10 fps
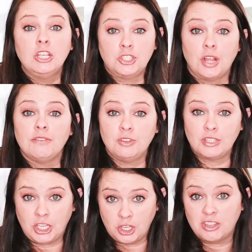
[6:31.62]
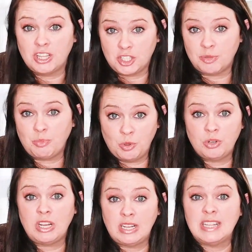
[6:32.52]
solid foods, like you get the
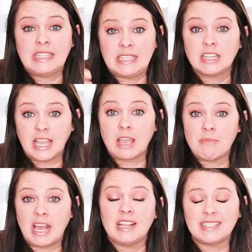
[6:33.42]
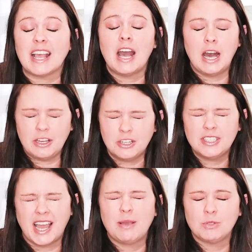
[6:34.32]
spoon, and it's like
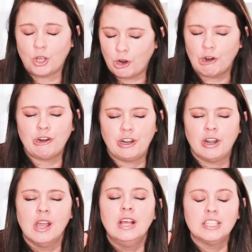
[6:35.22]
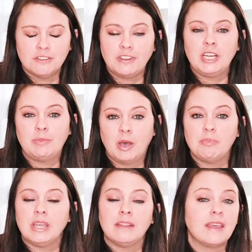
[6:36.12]
100 times harder to feed a
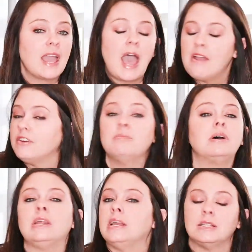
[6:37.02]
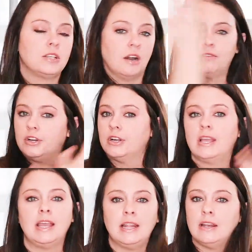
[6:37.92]
puppy. And like everybody is
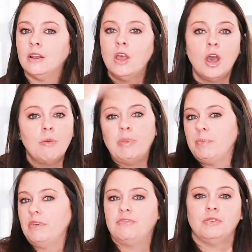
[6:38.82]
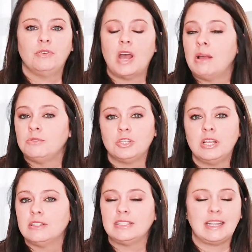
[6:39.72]
covered in puppy food.
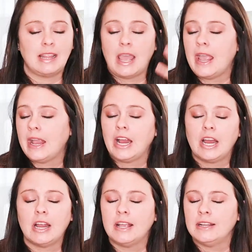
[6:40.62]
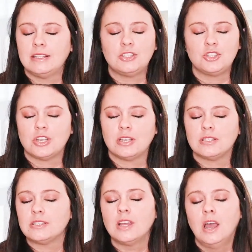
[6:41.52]
It's in the hair, and it's
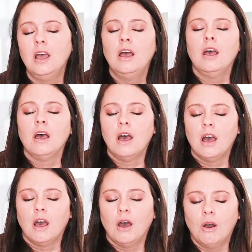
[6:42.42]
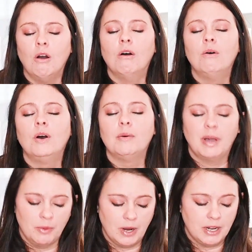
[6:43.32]
just, oh
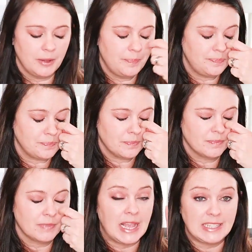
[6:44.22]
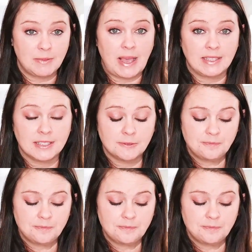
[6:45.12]
my word, it's a mess.